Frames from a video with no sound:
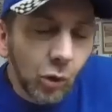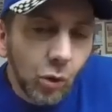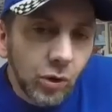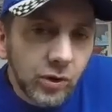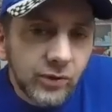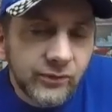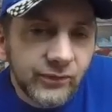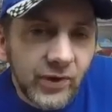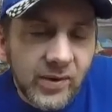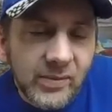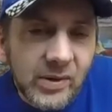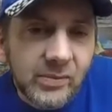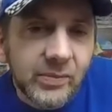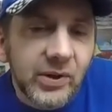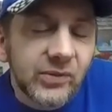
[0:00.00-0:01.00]
ordered from
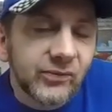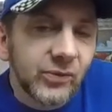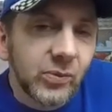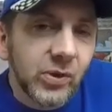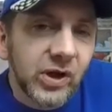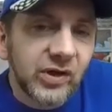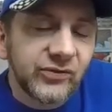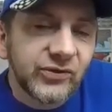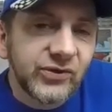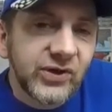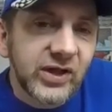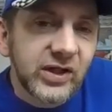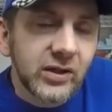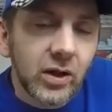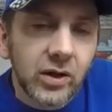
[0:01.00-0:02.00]
them, but from what I've
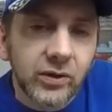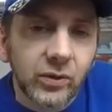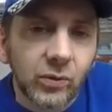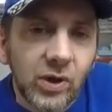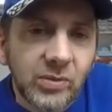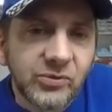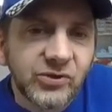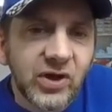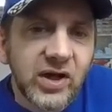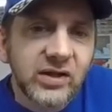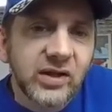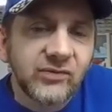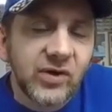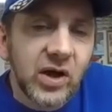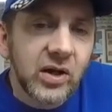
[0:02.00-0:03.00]
seen on their website,
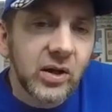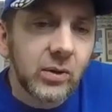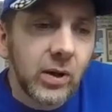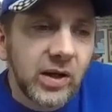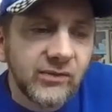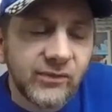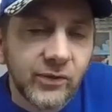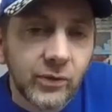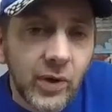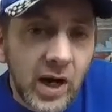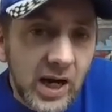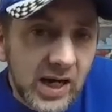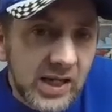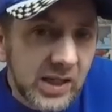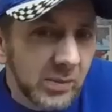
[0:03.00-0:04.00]
they've got a great
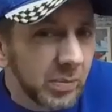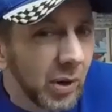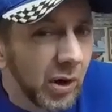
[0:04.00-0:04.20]
variety of